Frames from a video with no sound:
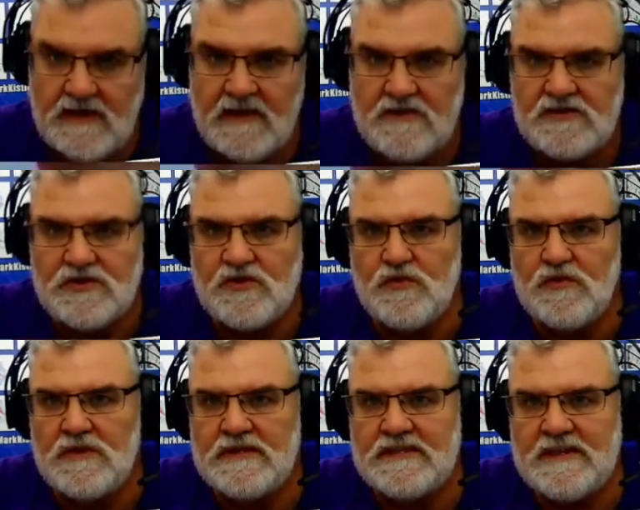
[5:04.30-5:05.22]

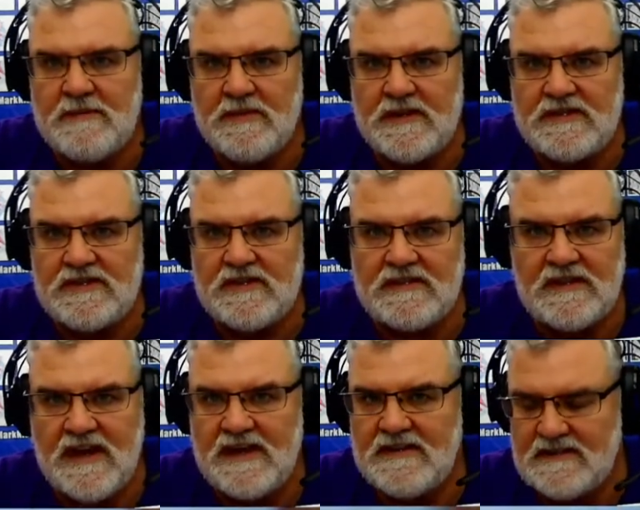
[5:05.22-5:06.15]
School assemblies. It's
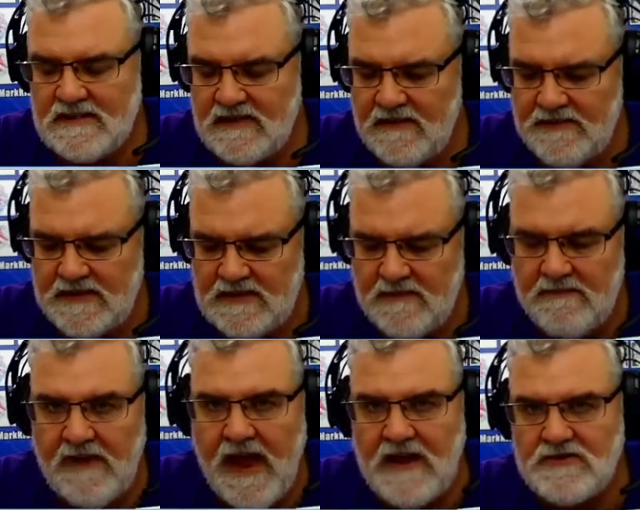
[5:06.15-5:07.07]
I just love these. I'm
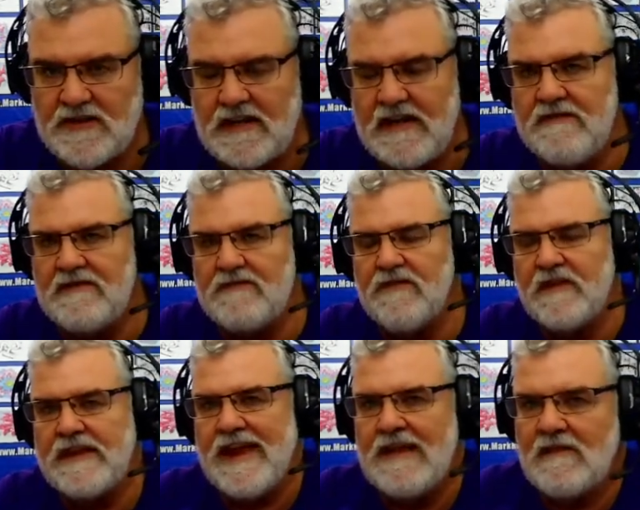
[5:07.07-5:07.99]
actually leaving for
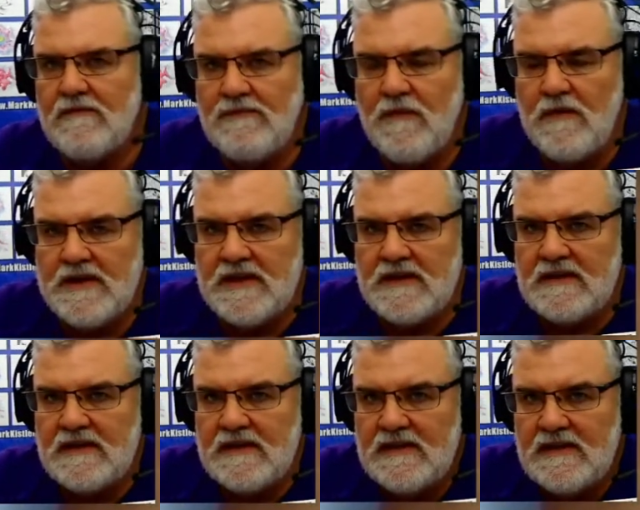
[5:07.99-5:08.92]
California
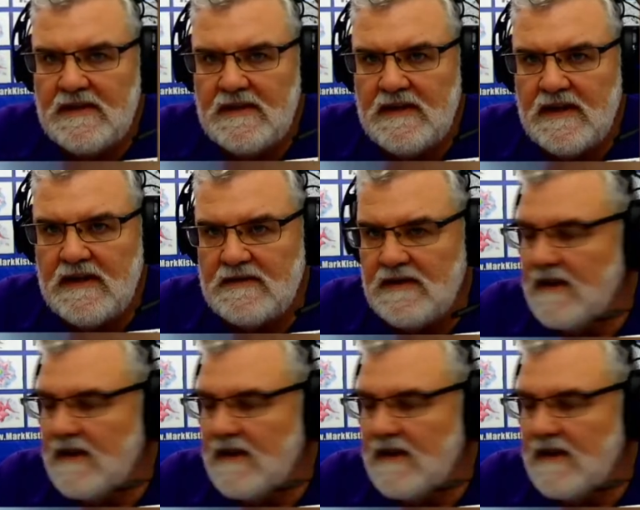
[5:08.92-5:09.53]
uh,